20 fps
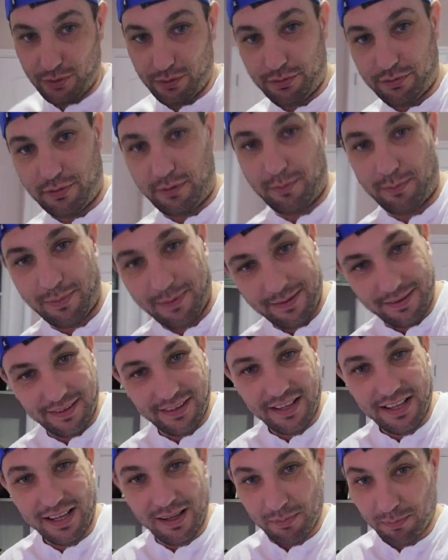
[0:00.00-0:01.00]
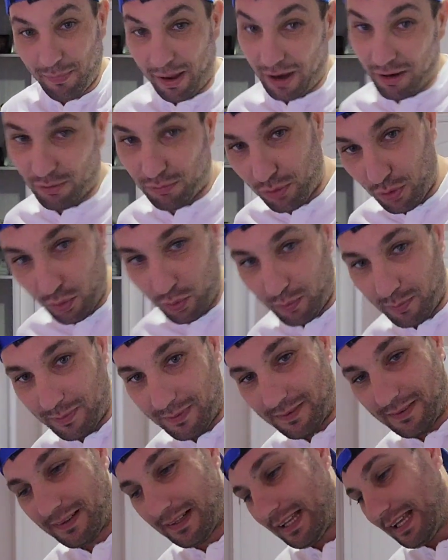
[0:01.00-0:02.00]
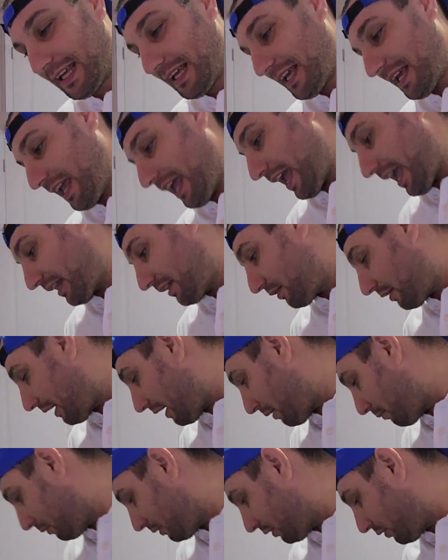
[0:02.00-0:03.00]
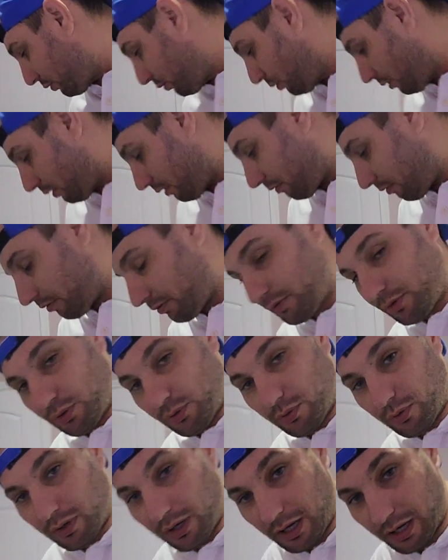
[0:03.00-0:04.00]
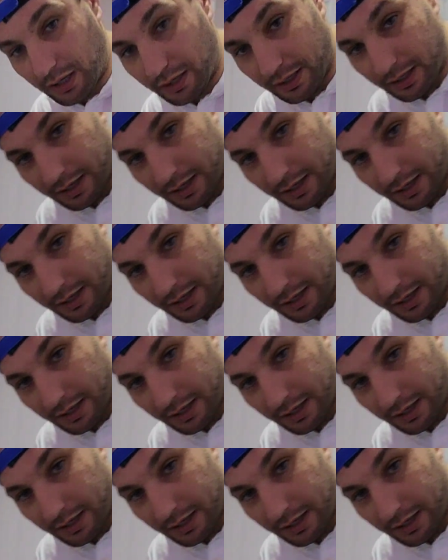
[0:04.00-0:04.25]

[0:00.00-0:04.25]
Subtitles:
you from my room, and today I'm going to do a review on